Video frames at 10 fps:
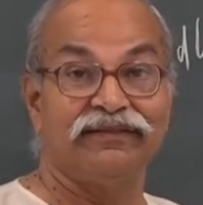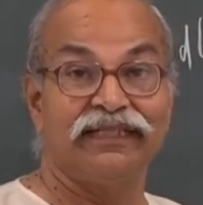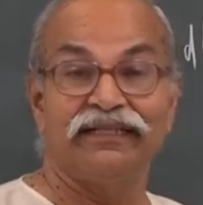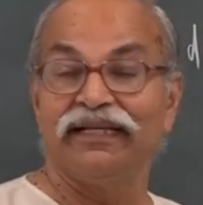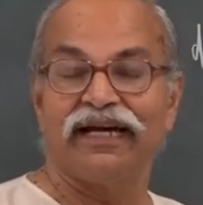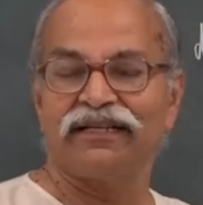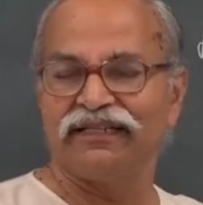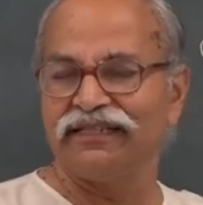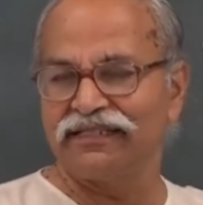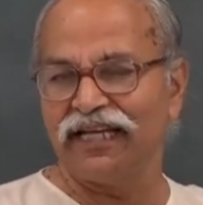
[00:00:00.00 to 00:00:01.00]
The dr
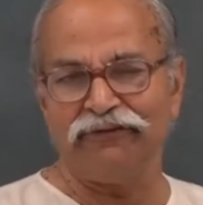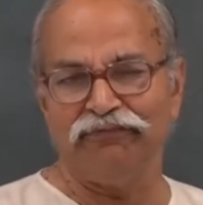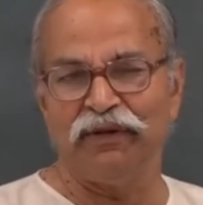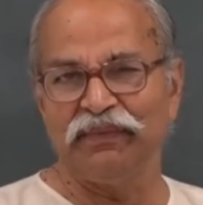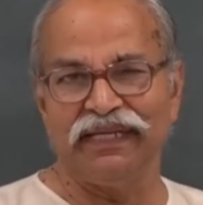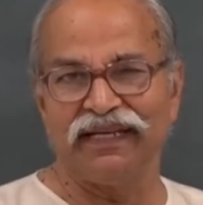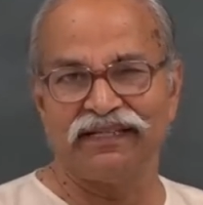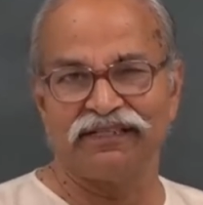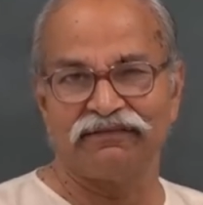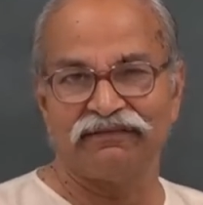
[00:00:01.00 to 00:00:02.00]
itself may be
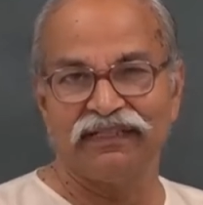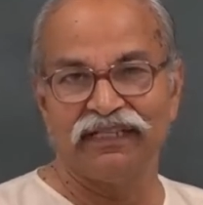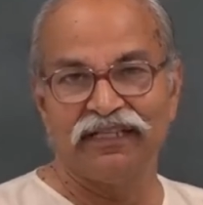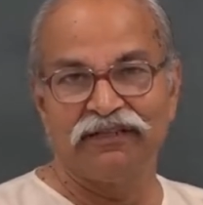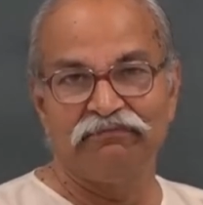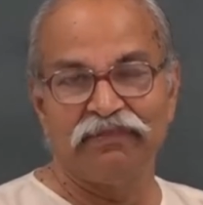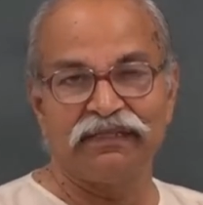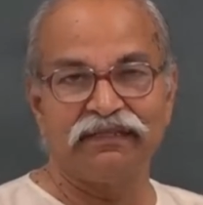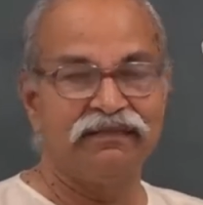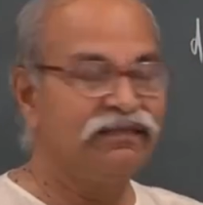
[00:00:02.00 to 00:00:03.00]
negative,
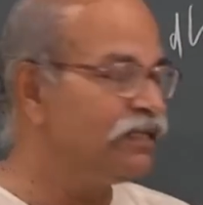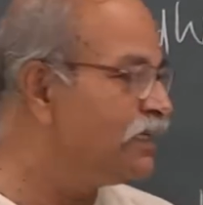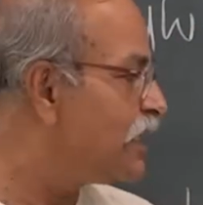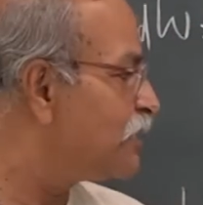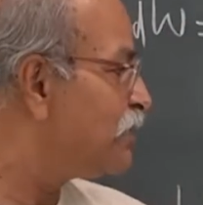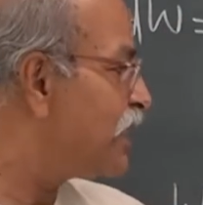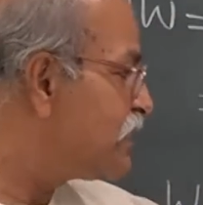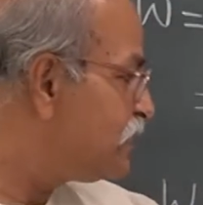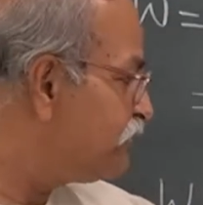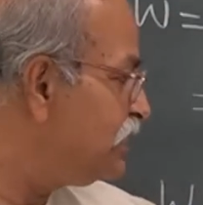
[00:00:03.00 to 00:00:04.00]
but dr by
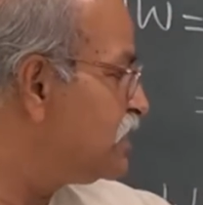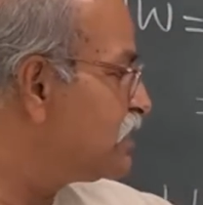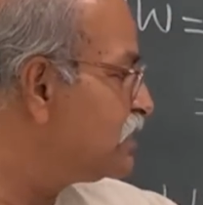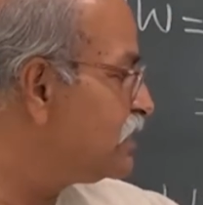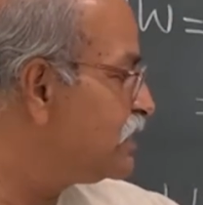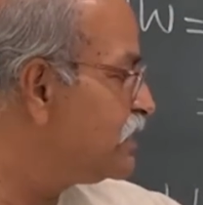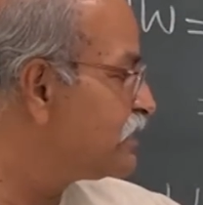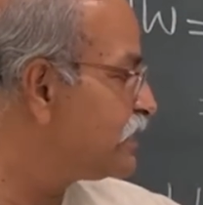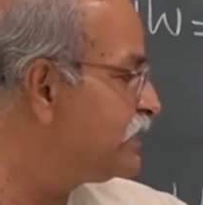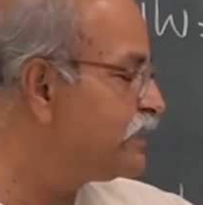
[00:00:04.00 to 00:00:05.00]
definition
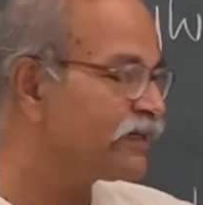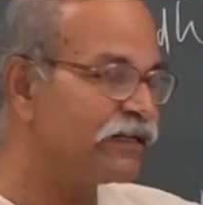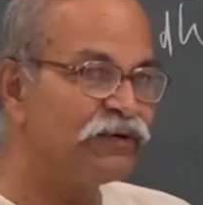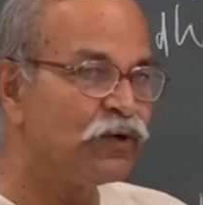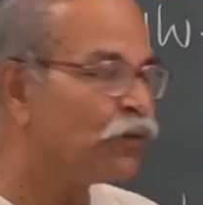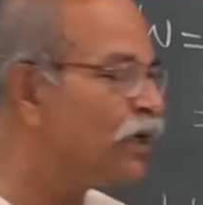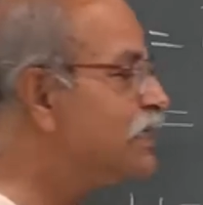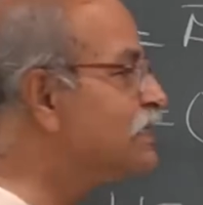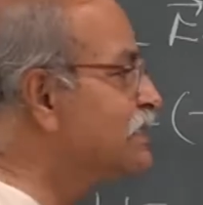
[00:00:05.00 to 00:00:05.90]
is increment. What is